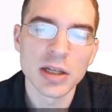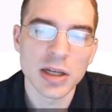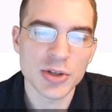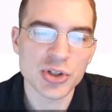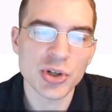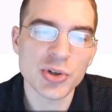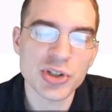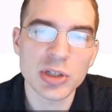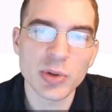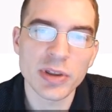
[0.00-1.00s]

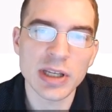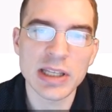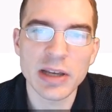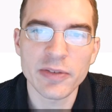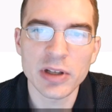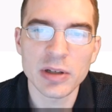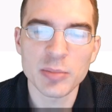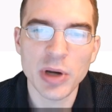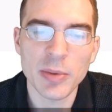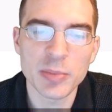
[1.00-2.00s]
associated with a given
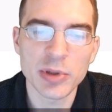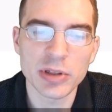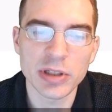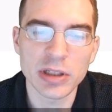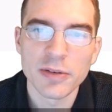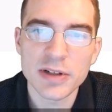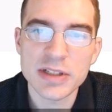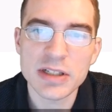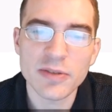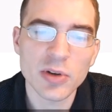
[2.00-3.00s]
probability. For
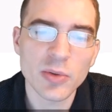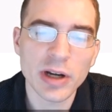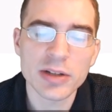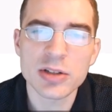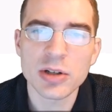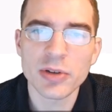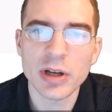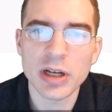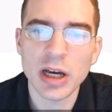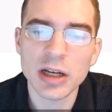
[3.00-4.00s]
instance, if we wanted to know the
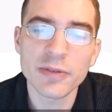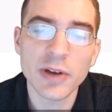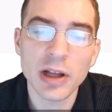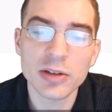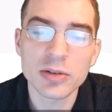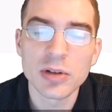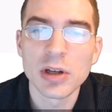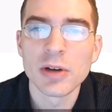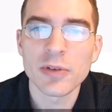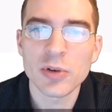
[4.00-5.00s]
cutoff value
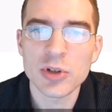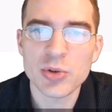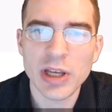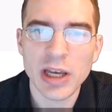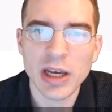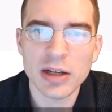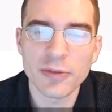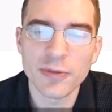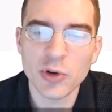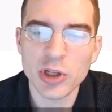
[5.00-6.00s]
for which we had a
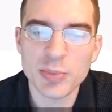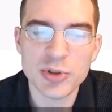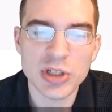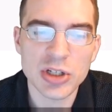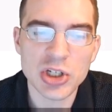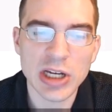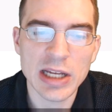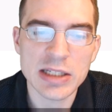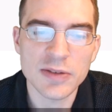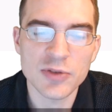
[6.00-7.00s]
40%
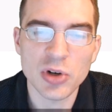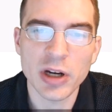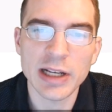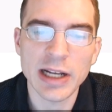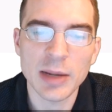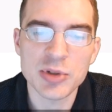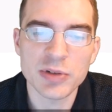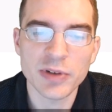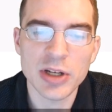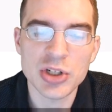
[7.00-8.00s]
chance of drawing an
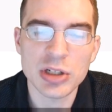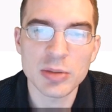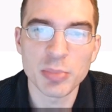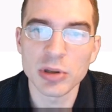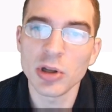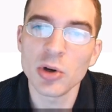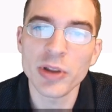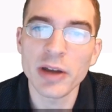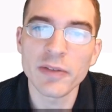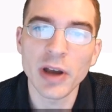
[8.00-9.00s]
observation below
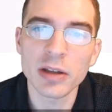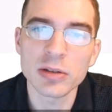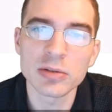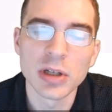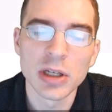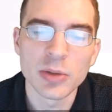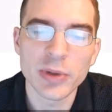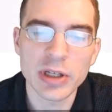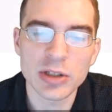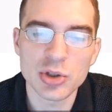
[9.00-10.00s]
that value, we
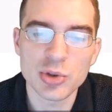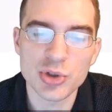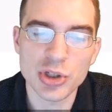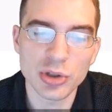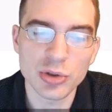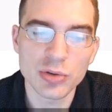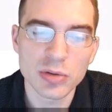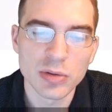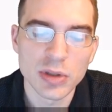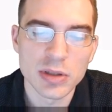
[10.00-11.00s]
could use Q.
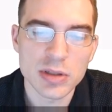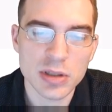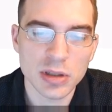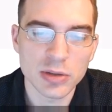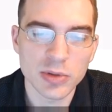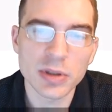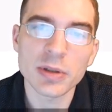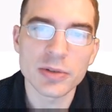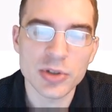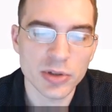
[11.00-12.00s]
So we'll
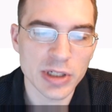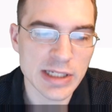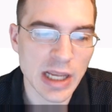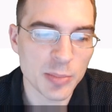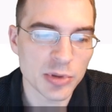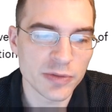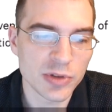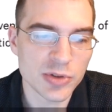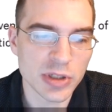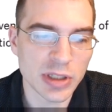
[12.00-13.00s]
show an example of
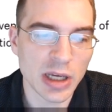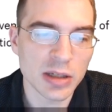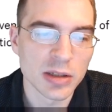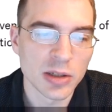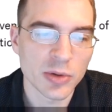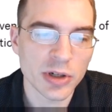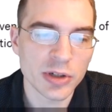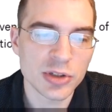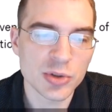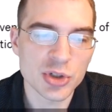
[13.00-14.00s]
using that. We're going
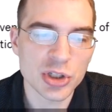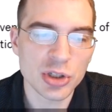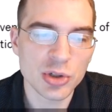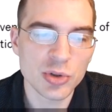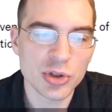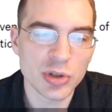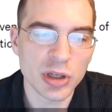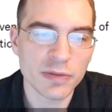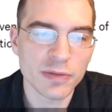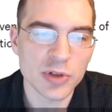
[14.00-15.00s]
to use
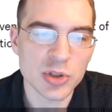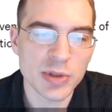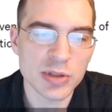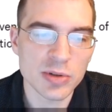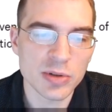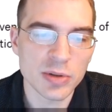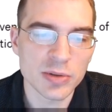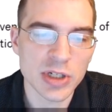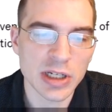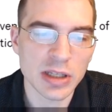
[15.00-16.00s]
QUNIF, which means we're
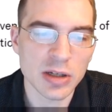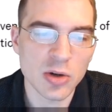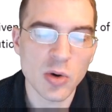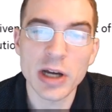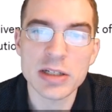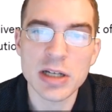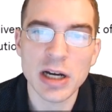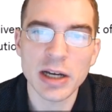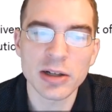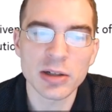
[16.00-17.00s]
checking the
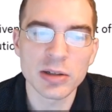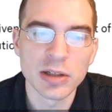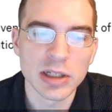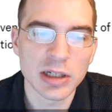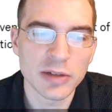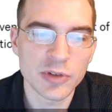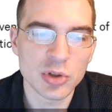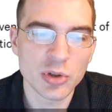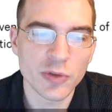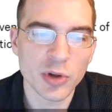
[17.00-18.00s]
quantile of the
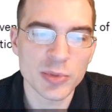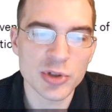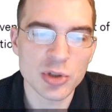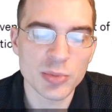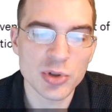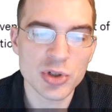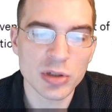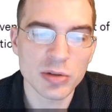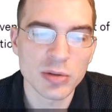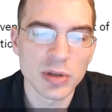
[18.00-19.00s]
uniform
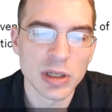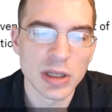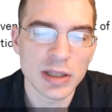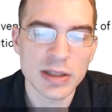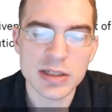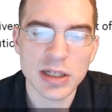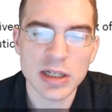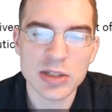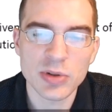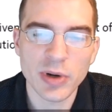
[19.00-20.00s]
distribution. In this
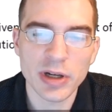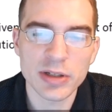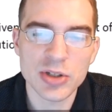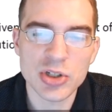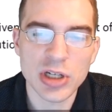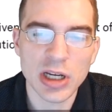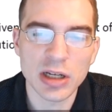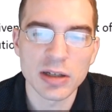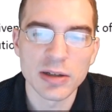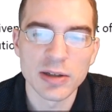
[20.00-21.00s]
case, we wanted to
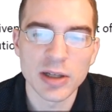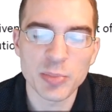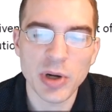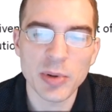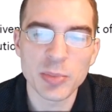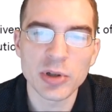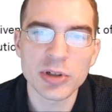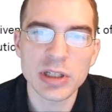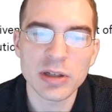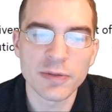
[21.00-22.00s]
check a
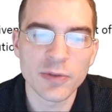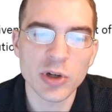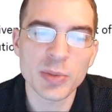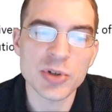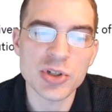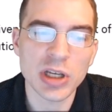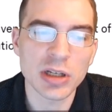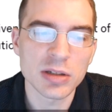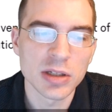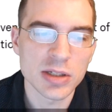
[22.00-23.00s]
probability of 40%.
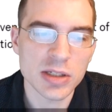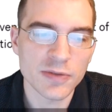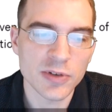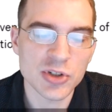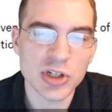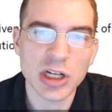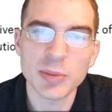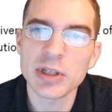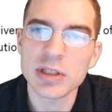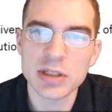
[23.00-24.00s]
So the first
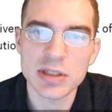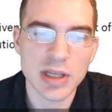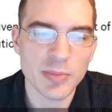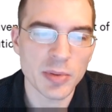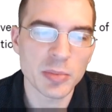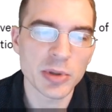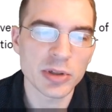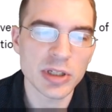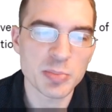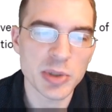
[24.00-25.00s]
argument is that
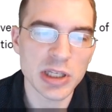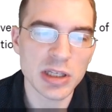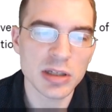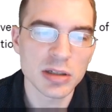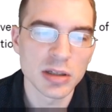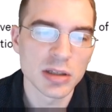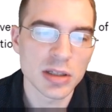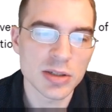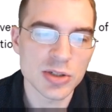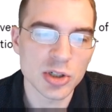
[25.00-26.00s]
probability P
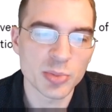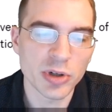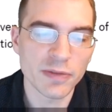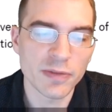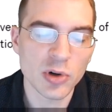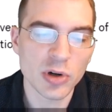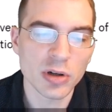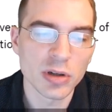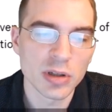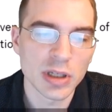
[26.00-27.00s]
is 0.4.
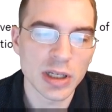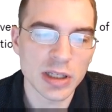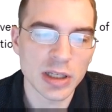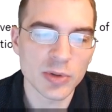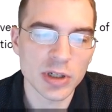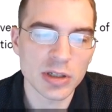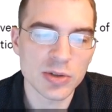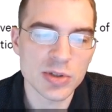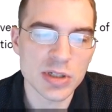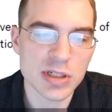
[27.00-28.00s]
Again, we're going to
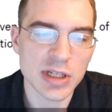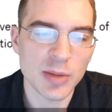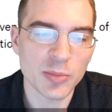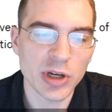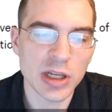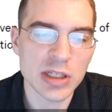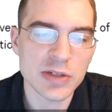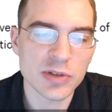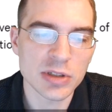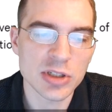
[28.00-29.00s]
use the same range
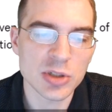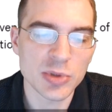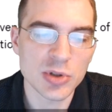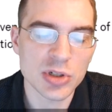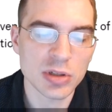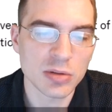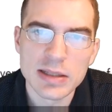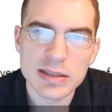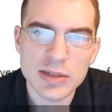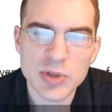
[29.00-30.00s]
for the distribution.
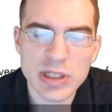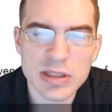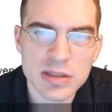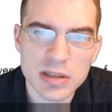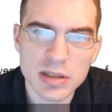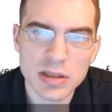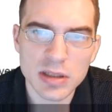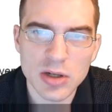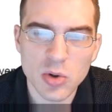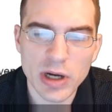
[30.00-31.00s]
So as we can see, the
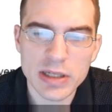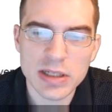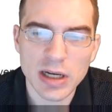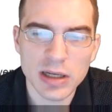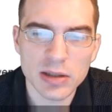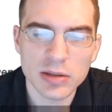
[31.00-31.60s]
quantile